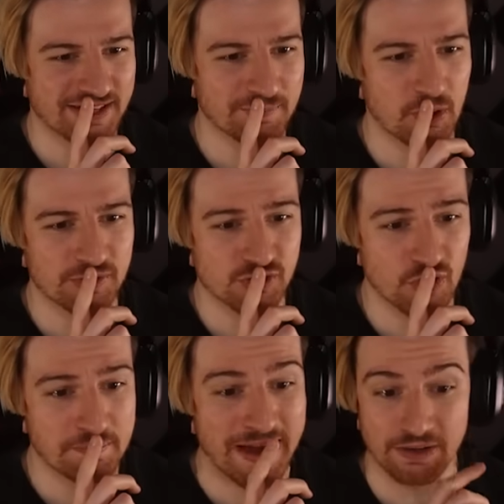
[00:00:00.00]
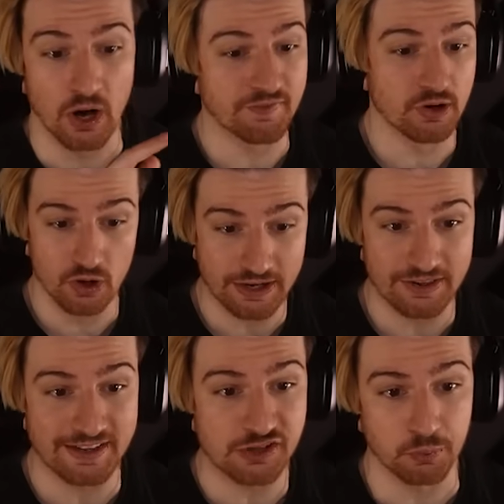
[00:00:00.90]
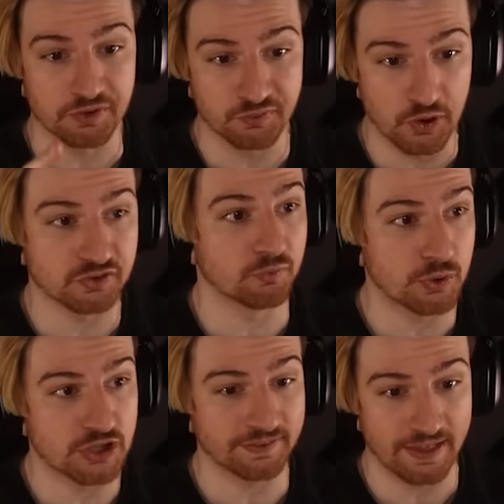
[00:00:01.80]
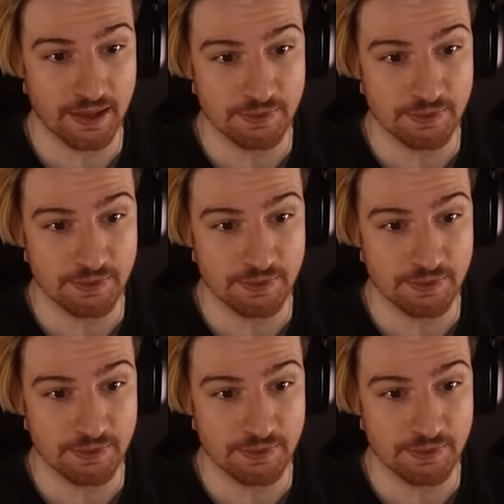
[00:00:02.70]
and I'm going straight back, not even looking at these ones. First off, we check the